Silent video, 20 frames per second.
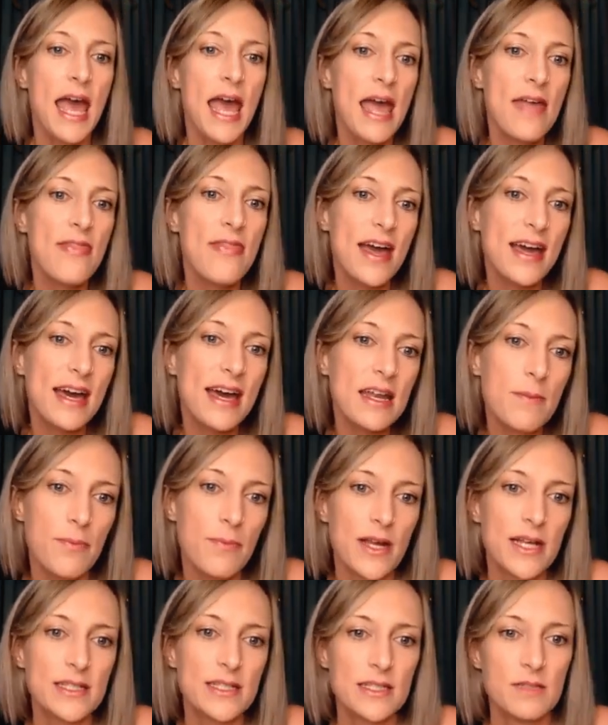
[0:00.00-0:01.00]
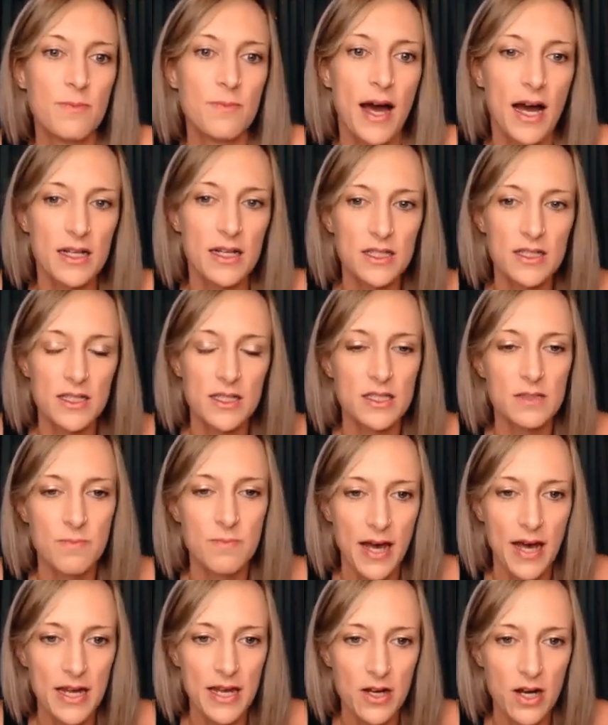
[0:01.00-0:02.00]
And that kind of brings us back to the
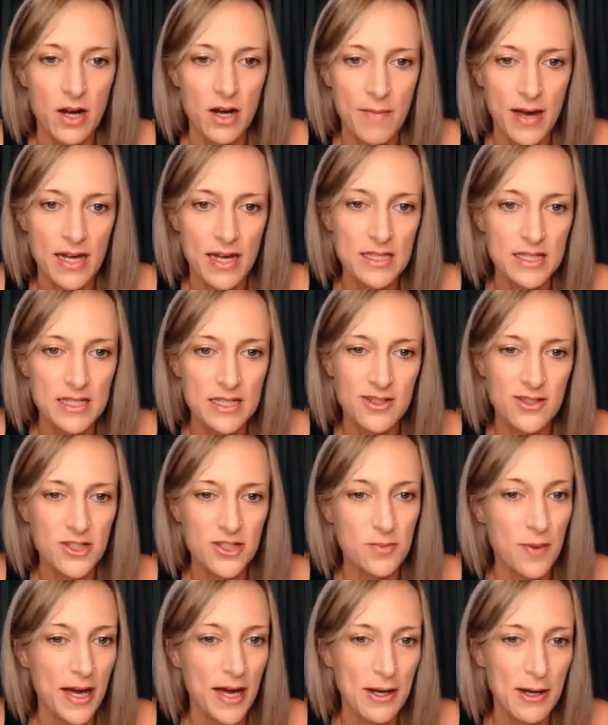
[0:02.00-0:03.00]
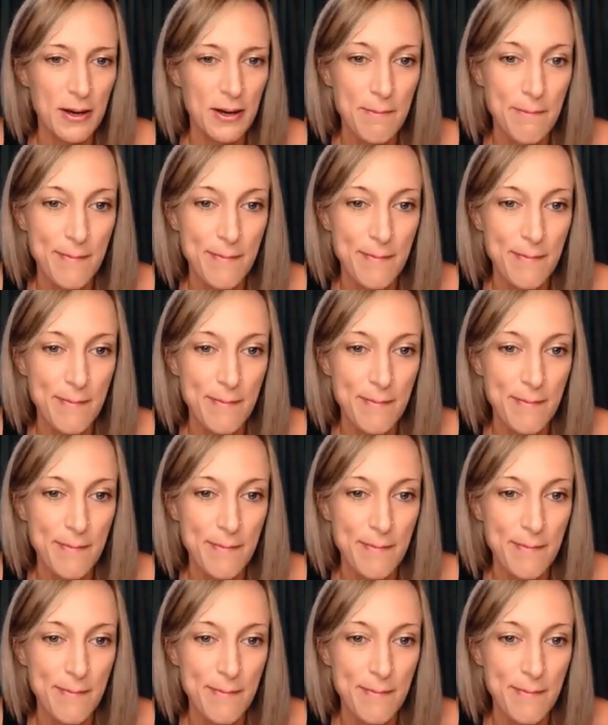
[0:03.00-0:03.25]
spider medicine or spider